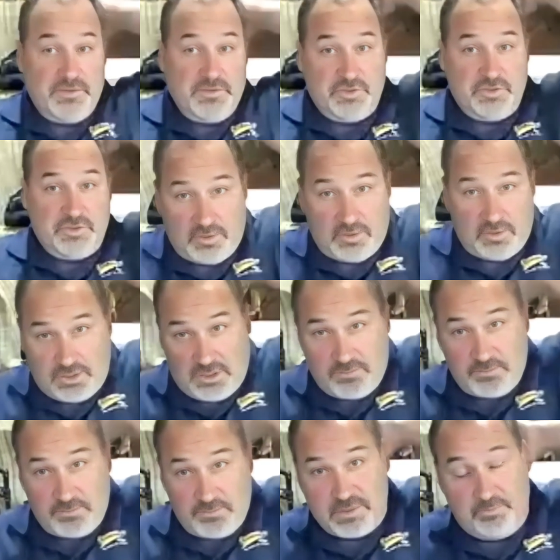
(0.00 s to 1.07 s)
If
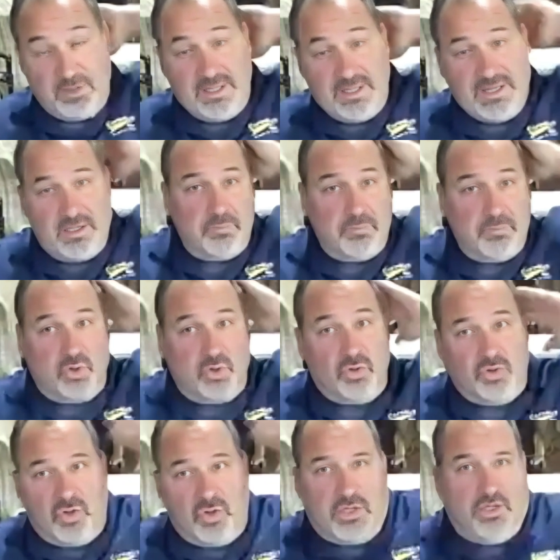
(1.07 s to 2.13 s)
it's a
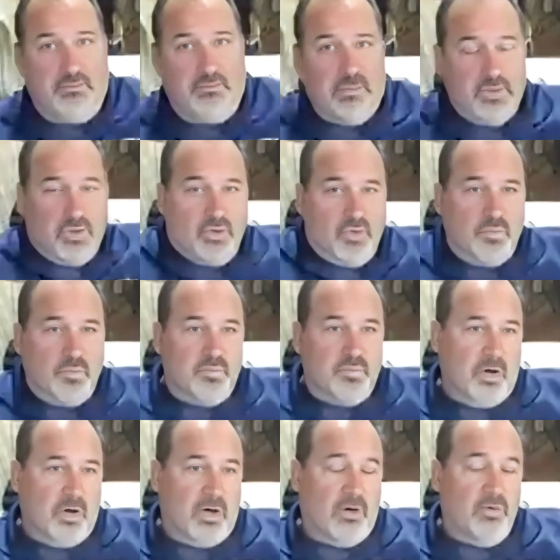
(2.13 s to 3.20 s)
planned program,
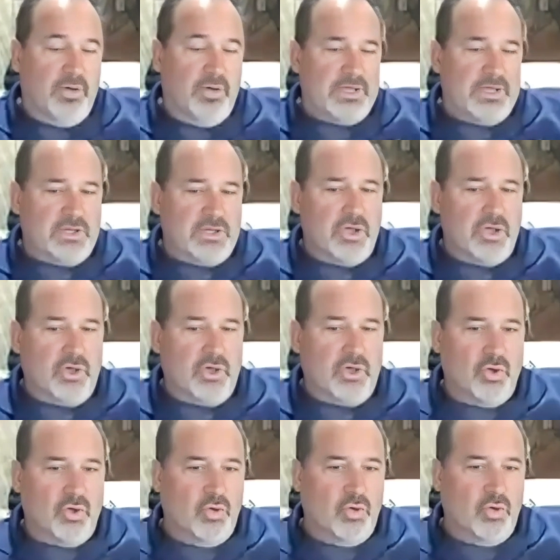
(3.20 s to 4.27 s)
you already
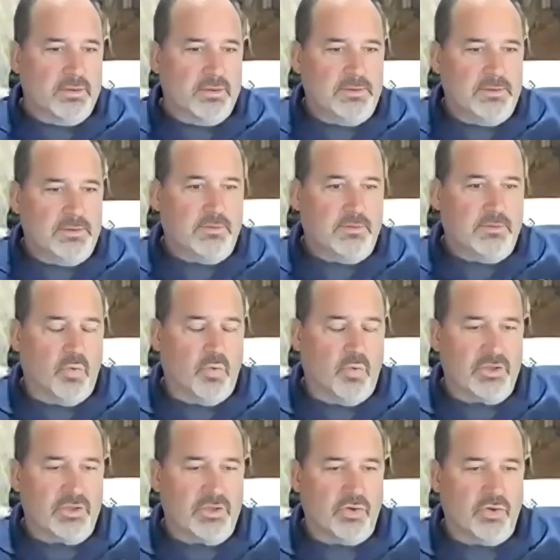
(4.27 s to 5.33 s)
know
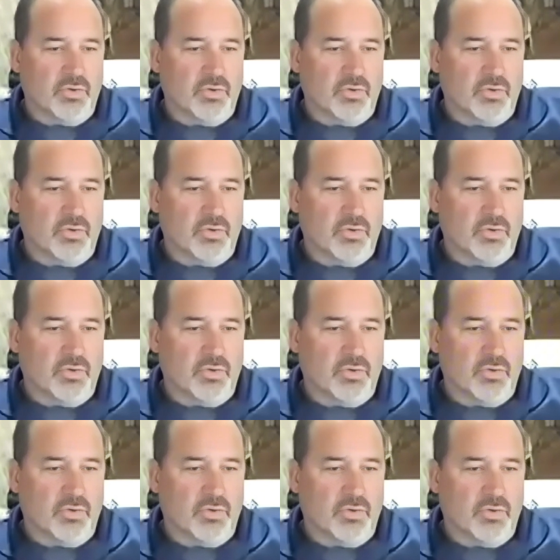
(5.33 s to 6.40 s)
what you
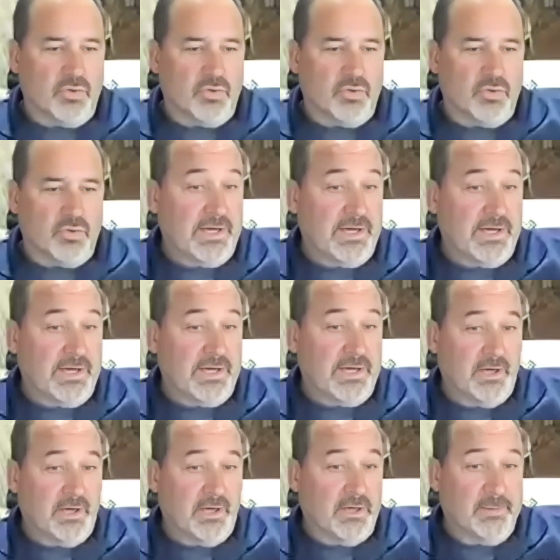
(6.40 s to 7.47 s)
probably are
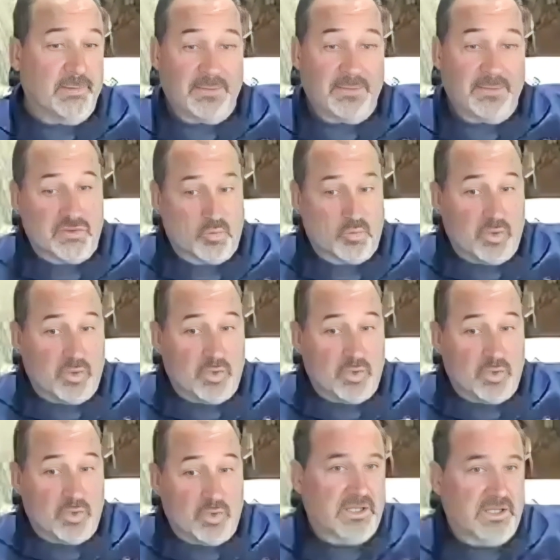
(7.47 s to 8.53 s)
planning to put on. I mean, it's
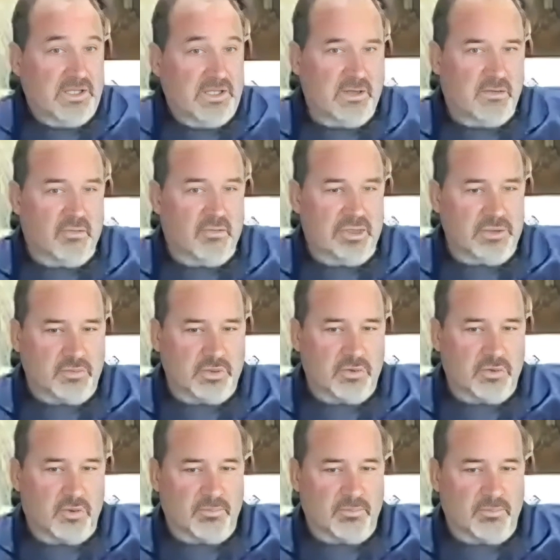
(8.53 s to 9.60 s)
what you've left out of what
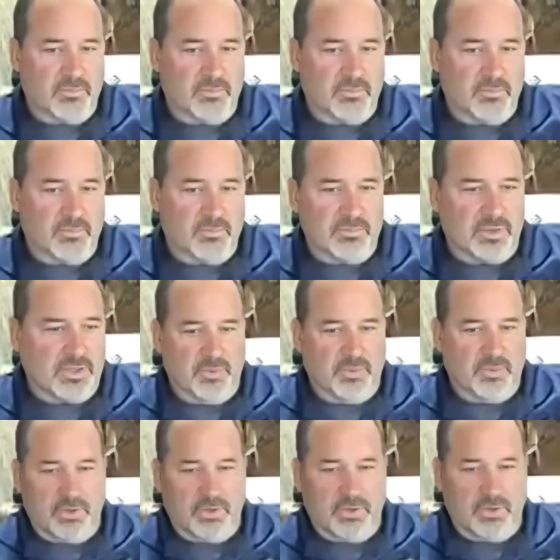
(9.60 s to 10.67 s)
you would normally put on.
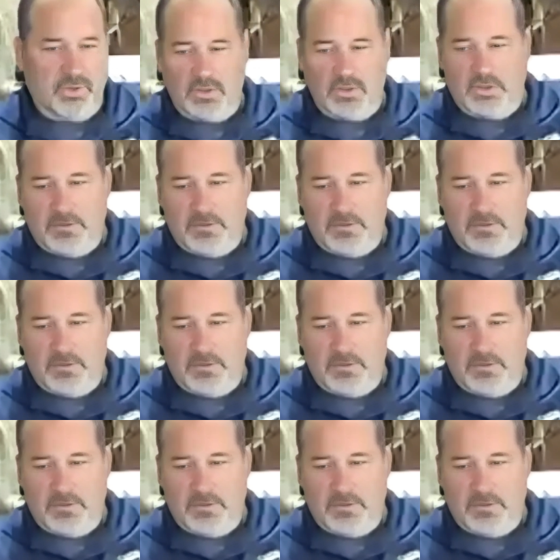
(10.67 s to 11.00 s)
If you're putting